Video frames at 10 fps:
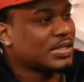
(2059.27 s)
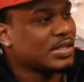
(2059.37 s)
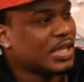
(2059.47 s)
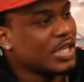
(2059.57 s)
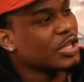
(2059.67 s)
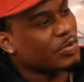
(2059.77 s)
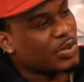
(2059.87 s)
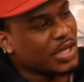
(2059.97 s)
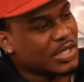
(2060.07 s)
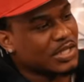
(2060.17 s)
Yeah, bro. It
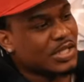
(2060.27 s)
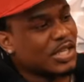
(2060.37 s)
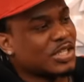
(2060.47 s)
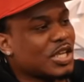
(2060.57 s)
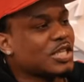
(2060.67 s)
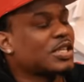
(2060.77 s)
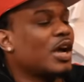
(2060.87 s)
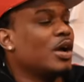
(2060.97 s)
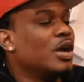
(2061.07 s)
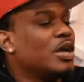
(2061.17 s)
depends. Because
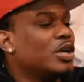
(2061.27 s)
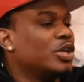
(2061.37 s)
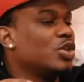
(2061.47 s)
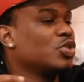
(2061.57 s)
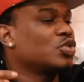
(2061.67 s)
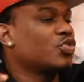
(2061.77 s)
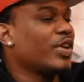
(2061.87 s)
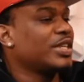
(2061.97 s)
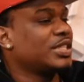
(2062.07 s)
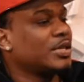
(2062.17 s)
you know it's
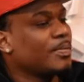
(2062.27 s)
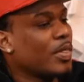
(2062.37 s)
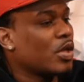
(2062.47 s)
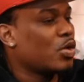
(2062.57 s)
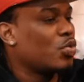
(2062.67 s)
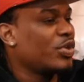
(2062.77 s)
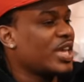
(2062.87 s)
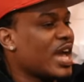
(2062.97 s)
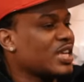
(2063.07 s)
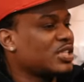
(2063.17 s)
crazy? send this down
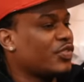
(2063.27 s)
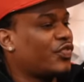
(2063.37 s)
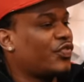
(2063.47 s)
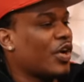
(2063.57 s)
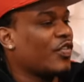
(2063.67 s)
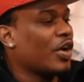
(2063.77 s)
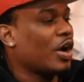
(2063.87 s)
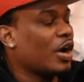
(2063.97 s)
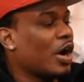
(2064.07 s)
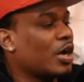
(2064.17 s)
we asked
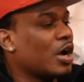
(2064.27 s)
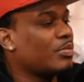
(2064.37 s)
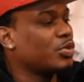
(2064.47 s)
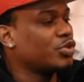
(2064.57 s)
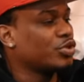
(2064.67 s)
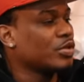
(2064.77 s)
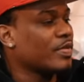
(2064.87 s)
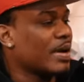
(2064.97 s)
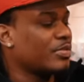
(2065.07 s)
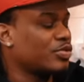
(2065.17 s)
a couple of
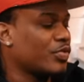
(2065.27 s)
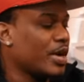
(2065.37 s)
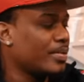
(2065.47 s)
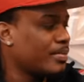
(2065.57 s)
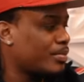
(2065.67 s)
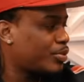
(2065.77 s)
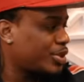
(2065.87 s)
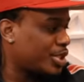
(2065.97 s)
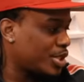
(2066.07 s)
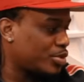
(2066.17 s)
drill rappers, right?
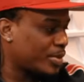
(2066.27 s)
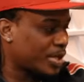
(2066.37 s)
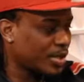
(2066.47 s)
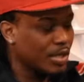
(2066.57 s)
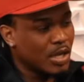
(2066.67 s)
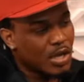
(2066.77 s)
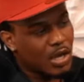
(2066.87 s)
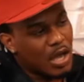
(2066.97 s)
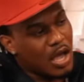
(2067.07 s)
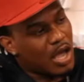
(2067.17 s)
Appreciate you, my guy. oh, yeah,
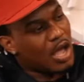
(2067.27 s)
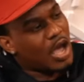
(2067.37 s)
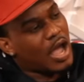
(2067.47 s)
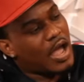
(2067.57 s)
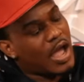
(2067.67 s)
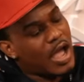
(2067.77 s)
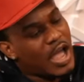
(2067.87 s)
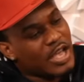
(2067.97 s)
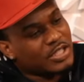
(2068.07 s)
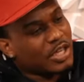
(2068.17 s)
I asked them. I, Yeah, I
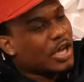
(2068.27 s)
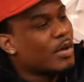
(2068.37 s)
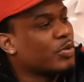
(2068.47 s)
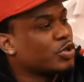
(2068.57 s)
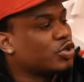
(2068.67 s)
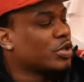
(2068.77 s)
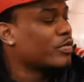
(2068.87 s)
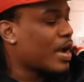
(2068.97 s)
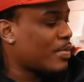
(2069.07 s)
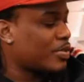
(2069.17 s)
yeah, asked a couple of
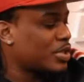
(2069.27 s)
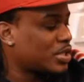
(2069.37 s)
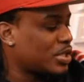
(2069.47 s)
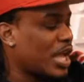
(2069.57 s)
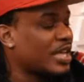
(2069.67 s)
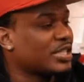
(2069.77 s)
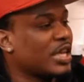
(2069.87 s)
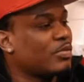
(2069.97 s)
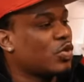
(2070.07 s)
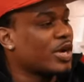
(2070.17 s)
drill rappers that
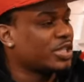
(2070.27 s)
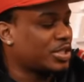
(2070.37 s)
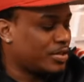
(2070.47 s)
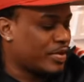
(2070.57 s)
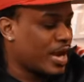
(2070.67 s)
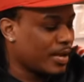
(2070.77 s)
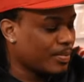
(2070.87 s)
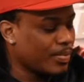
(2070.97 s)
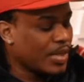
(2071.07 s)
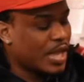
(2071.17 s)
same question, right?
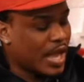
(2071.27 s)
